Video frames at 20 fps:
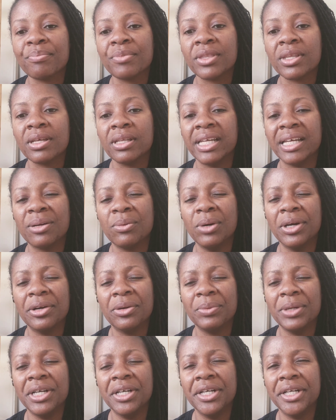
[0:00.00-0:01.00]
like what are
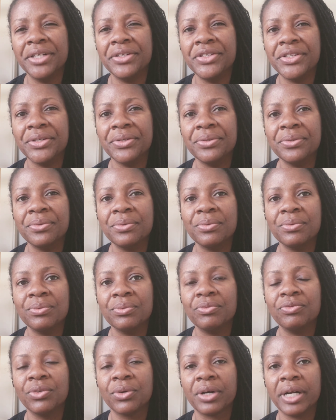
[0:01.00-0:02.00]
we going to do
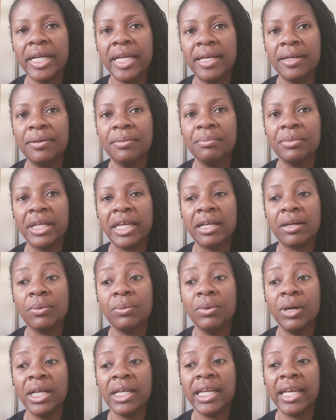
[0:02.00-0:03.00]
for him? Like
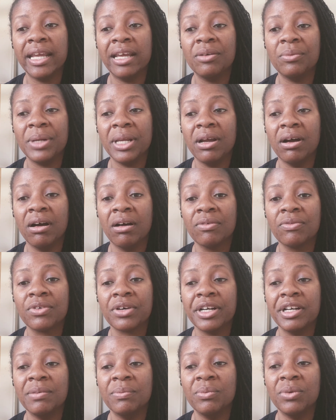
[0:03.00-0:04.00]
what can we offer
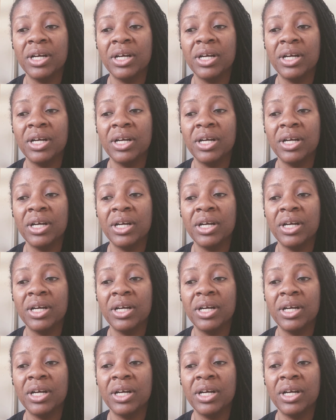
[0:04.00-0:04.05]
him?